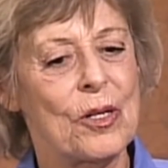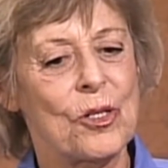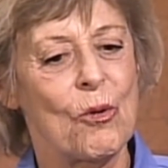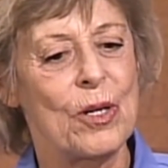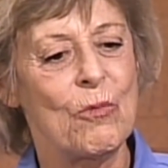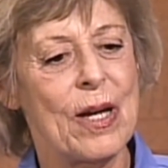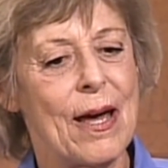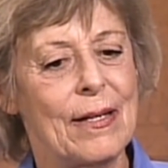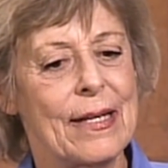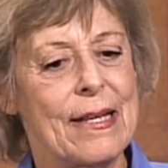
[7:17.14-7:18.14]
So in
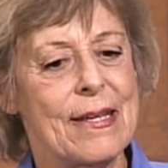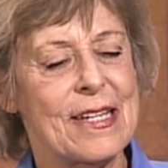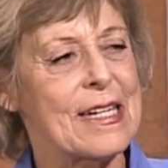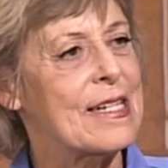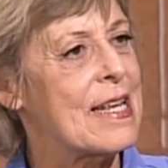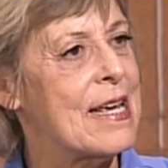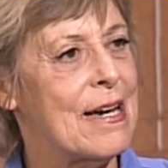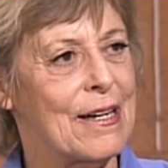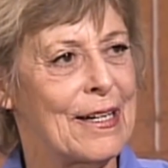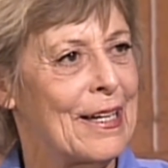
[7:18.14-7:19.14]
reality, this is
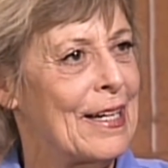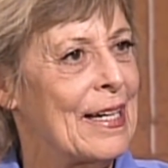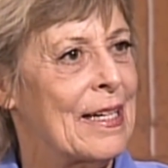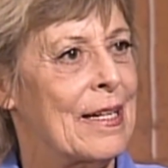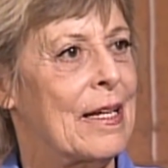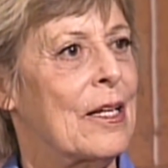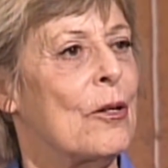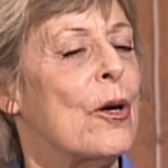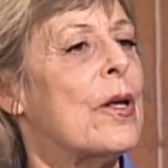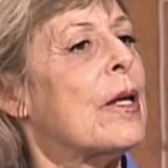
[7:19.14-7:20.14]
the,
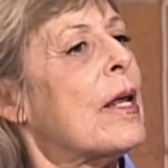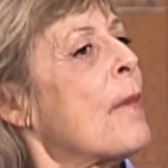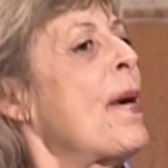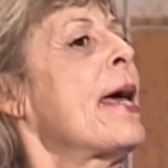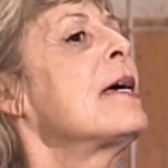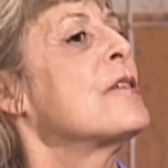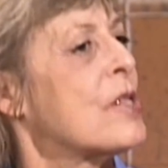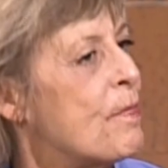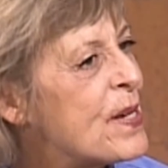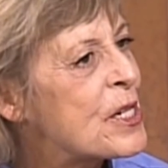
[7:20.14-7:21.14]
it pays.
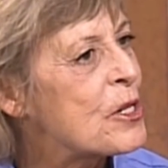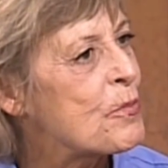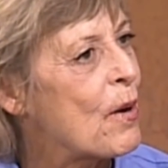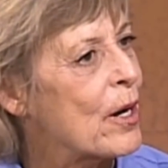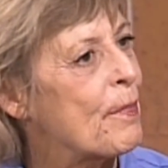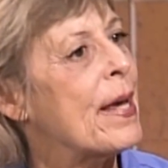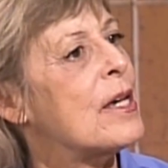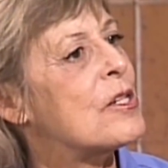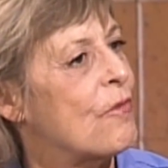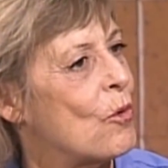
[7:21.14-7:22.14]
The business part
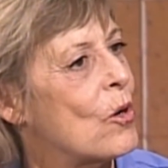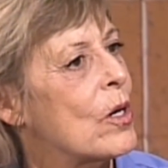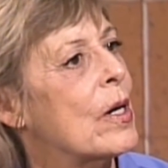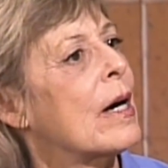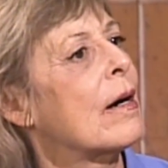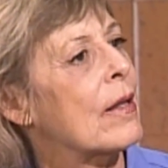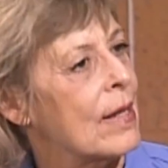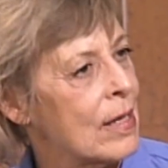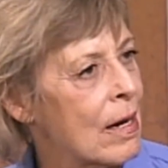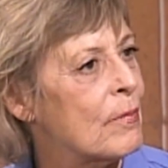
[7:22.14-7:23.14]
pays for
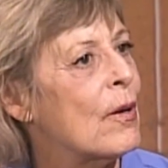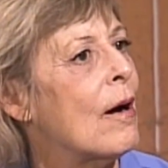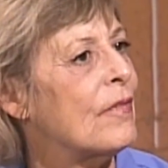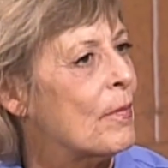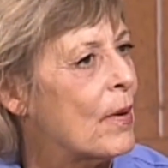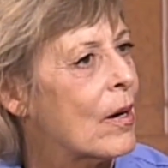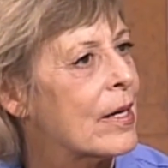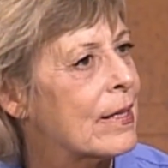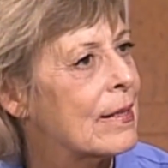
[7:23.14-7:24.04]
the nonprofit part.